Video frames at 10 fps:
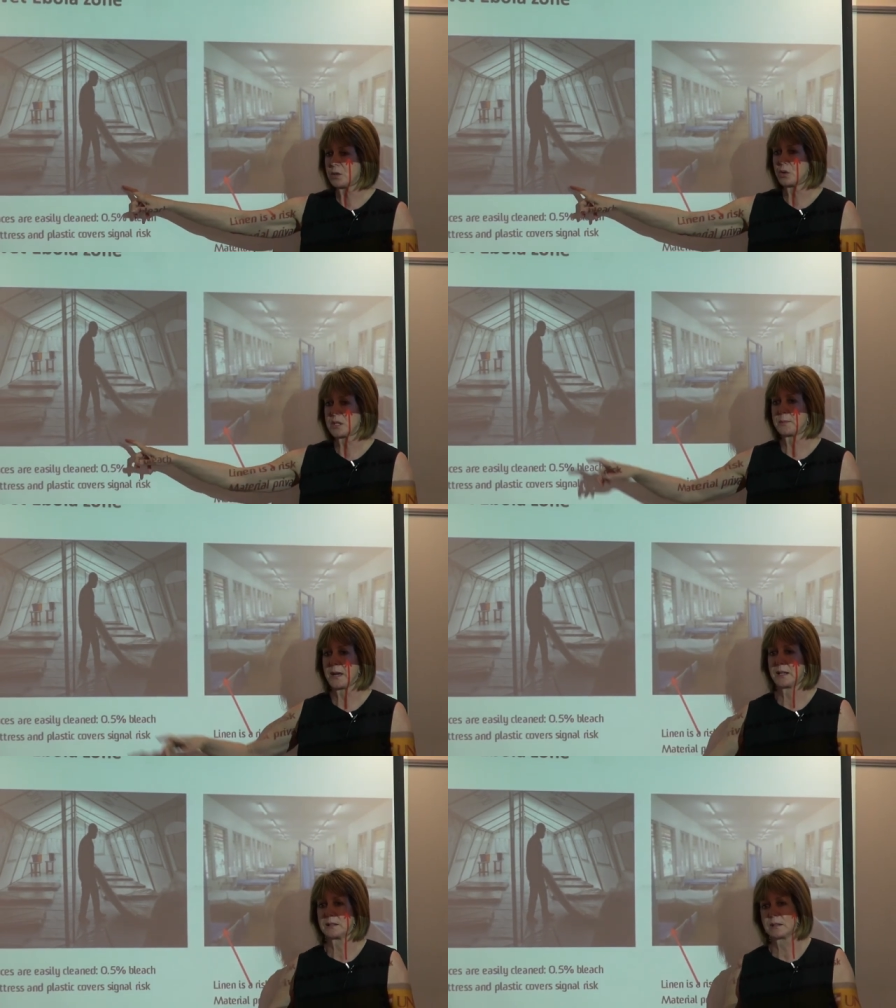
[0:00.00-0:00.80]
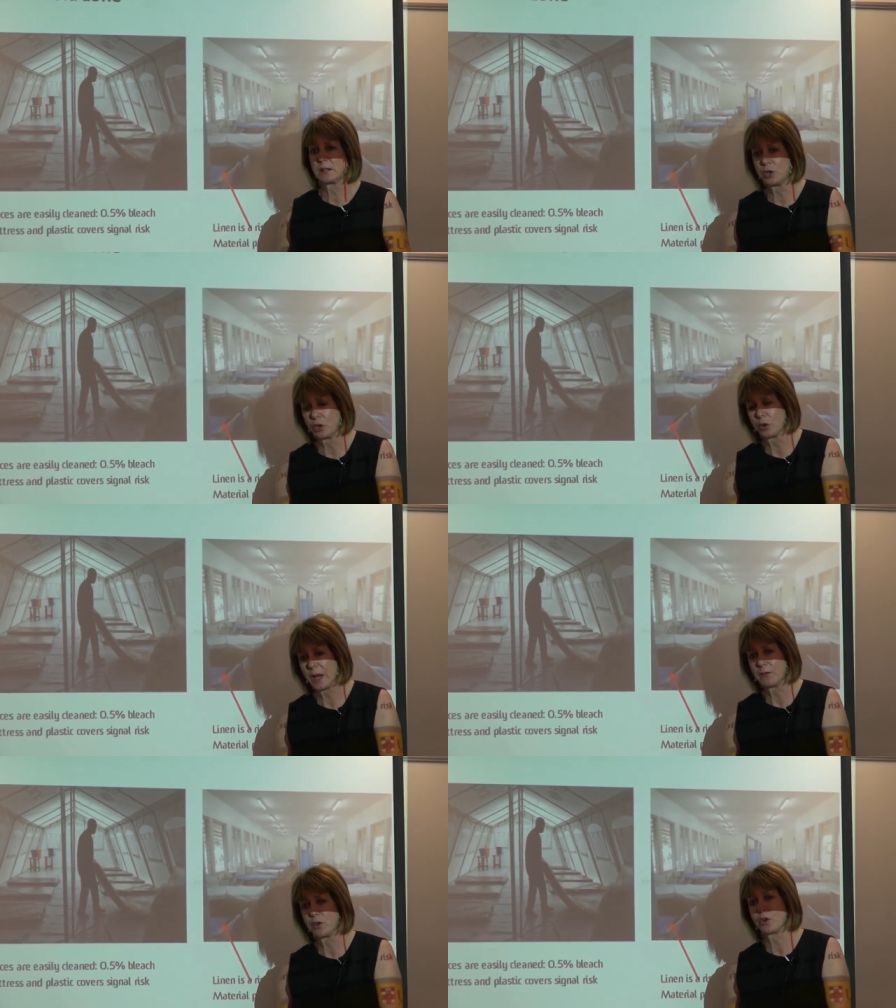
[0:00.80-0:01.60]
talks about, you know,
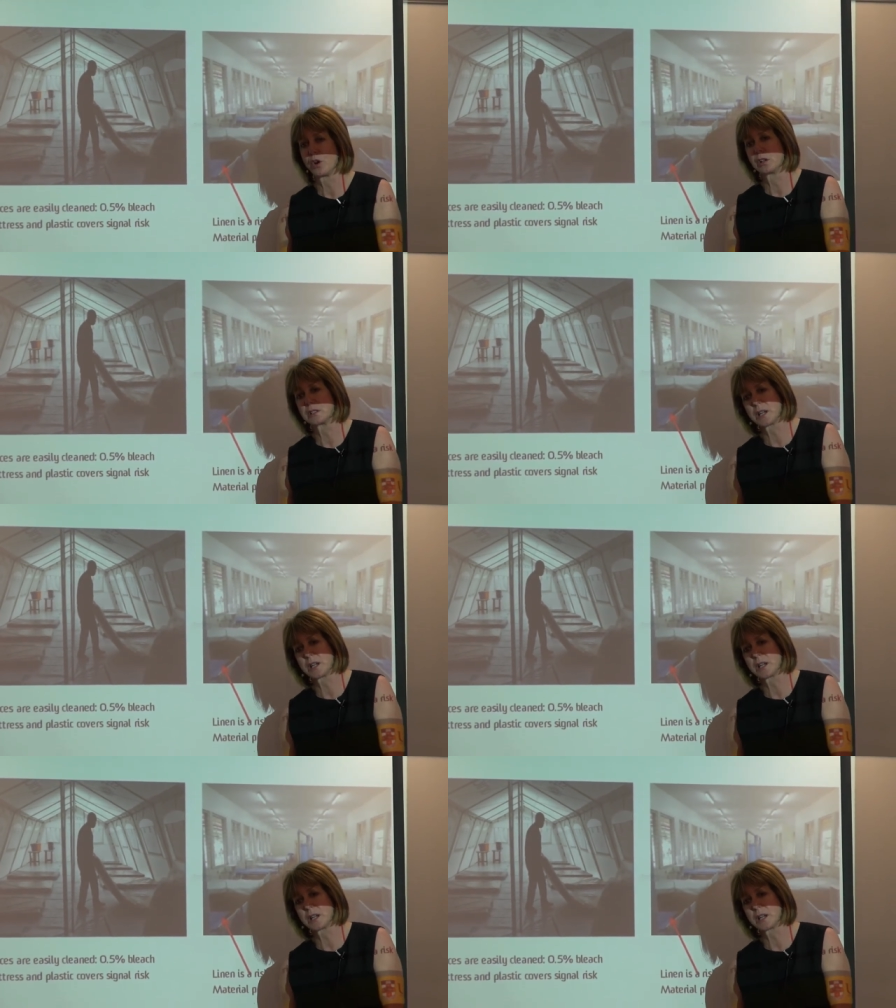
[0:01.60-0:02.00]
have you got